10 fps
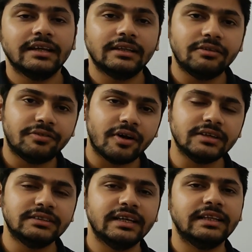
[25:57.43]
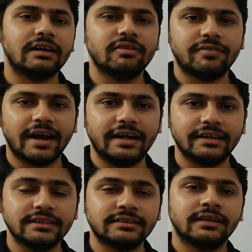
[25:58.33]
the first thing that we find
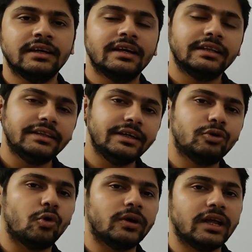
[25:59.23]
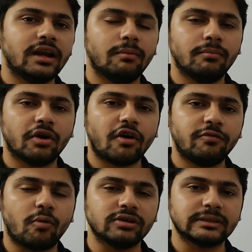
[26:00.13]
is the total number
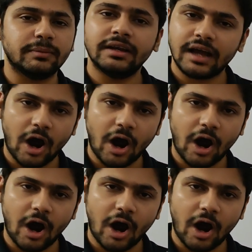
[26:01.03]
of possible